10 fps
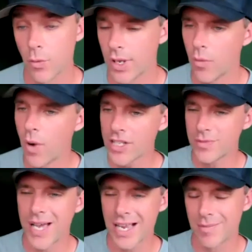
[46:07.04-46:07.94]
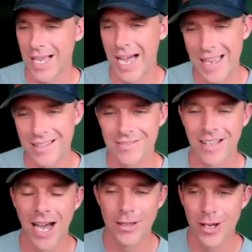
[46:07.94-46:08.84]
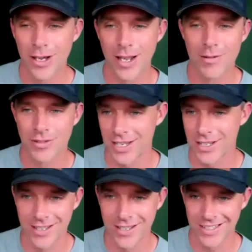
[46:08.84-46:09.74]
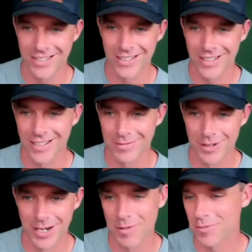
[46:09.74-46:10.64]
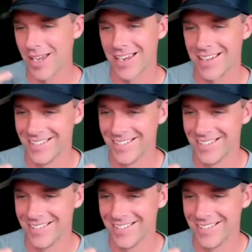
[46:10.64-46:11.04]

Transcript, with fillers: when i watch it back i'm like i i thought i was like cussing at the customer and i'm like